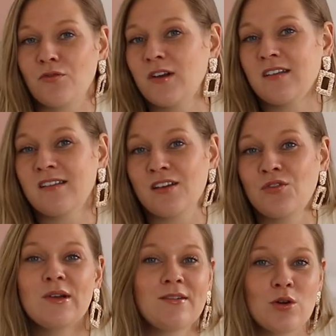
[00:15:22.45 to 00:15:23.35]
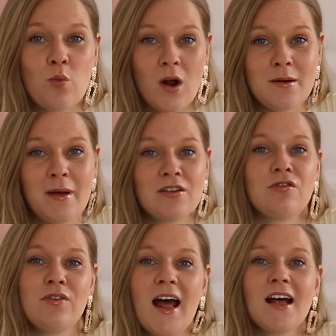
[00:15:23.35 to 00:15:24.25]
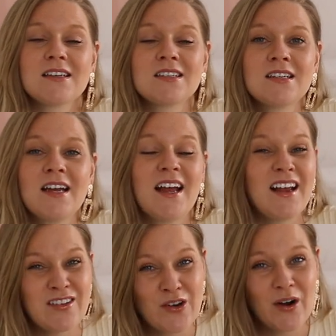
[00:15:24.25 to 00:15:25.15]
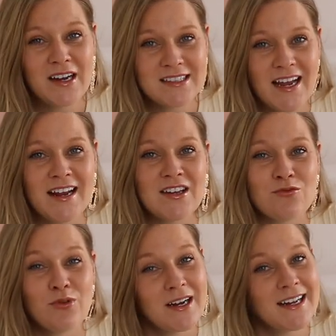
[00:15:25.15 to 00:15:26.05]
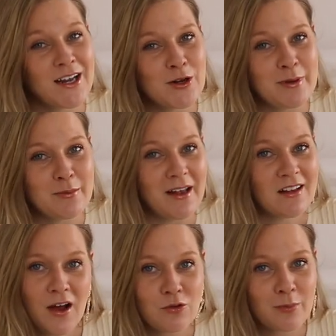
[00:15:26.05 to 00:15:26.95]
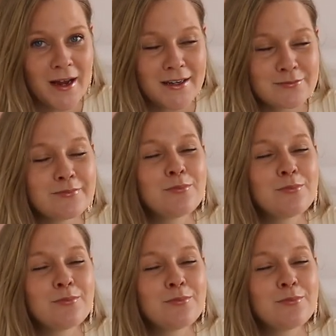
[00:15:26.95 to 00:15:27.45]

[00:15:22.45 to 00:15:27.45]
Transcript: For instance, if you live in a one bed flat, is a Great Dane really going to be the best housemate?